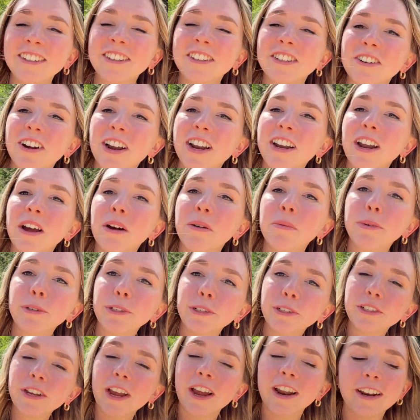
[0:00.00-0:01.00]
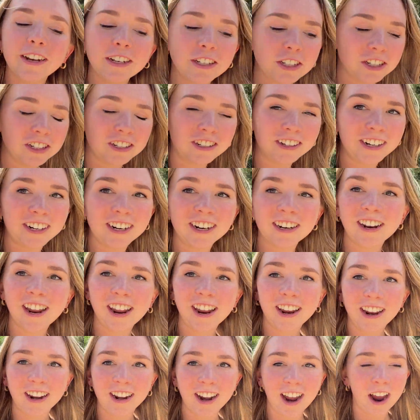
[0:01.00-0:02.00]
So right now we're just kind of chilling and
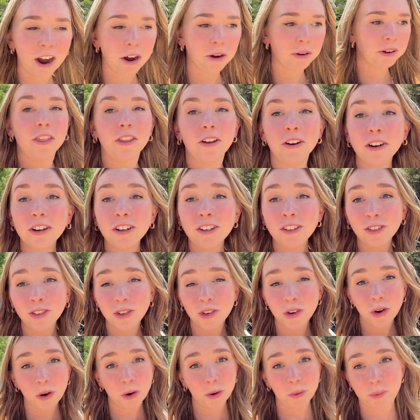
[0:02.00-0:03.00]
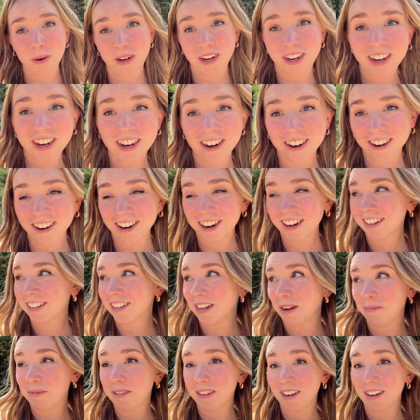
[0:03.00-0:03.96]
hanging out. There is nobody here except